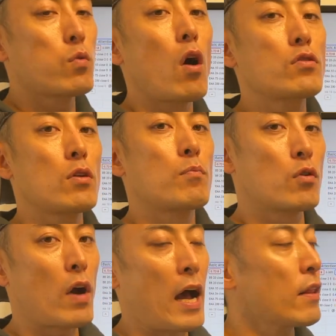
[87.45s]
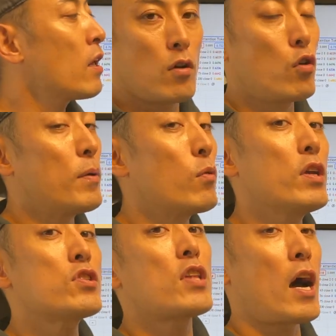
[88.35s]
long-term bull run will be
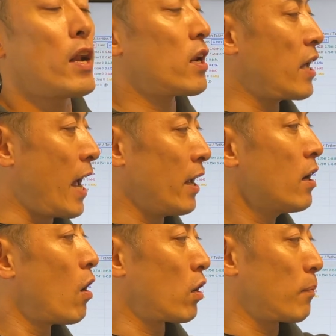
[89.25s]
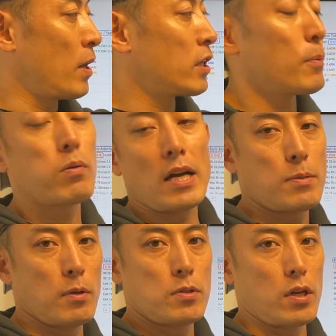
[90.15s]
restarted again on a BAT
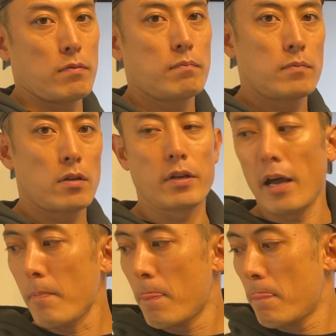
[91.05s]
price move too. Okay?